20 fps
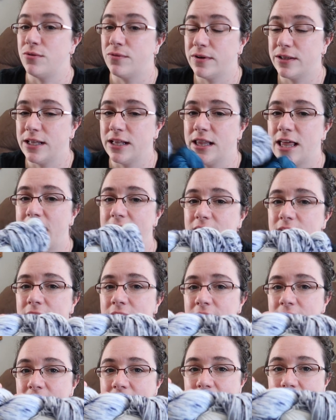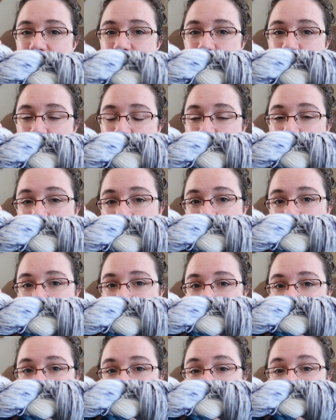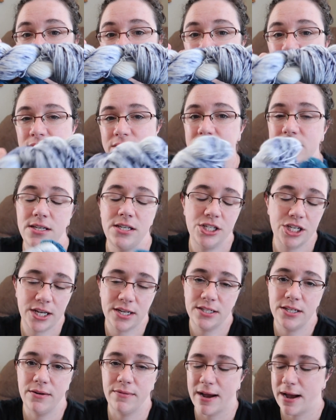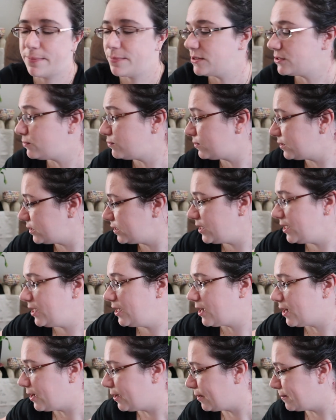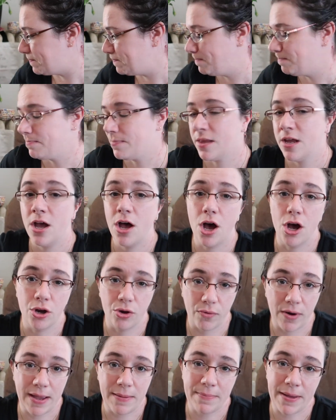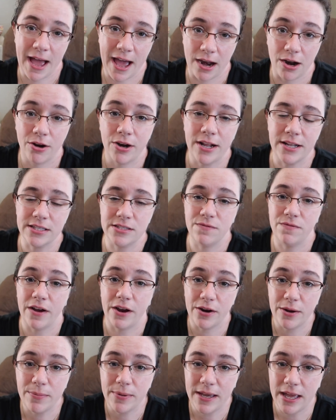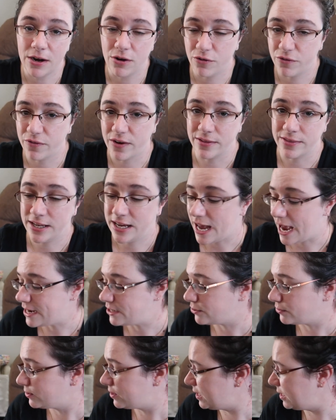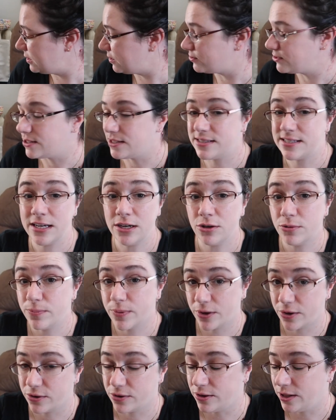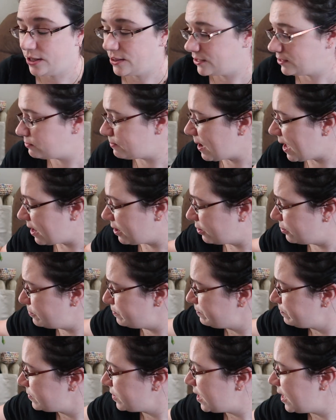you really like and you want to pair it with a tonal, the Sea Shanty Wrap is really um, a great pattern. It's very beginner friendly. I don't think there's a single pearl in this pattern,